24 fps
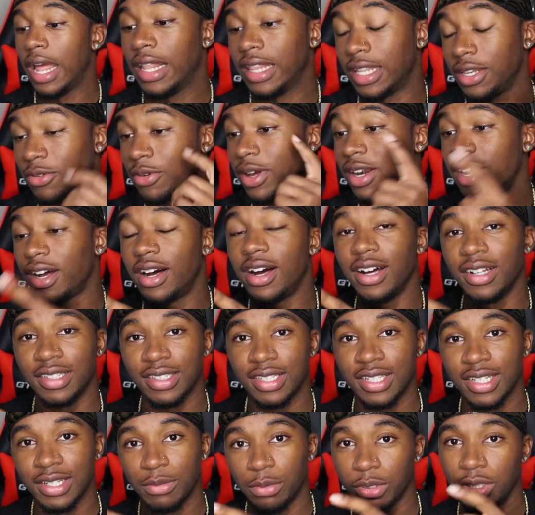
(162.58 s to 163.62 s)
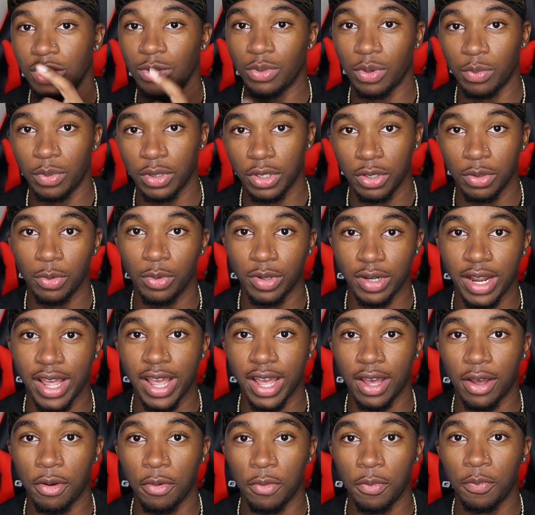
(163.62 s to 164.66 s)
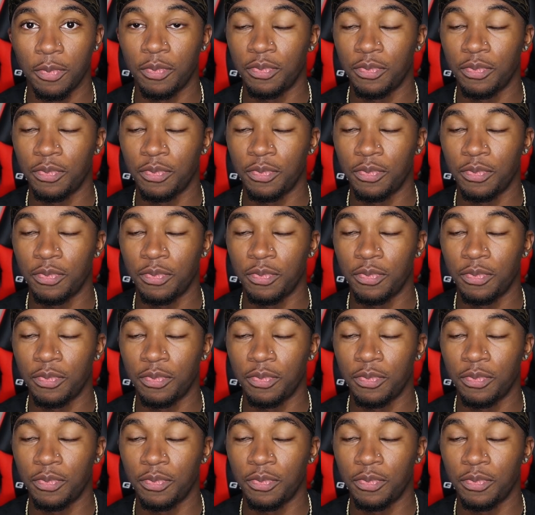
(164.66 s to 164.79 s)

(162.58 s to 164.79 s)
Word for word: Then you gotta hunt, which is what we're doing now.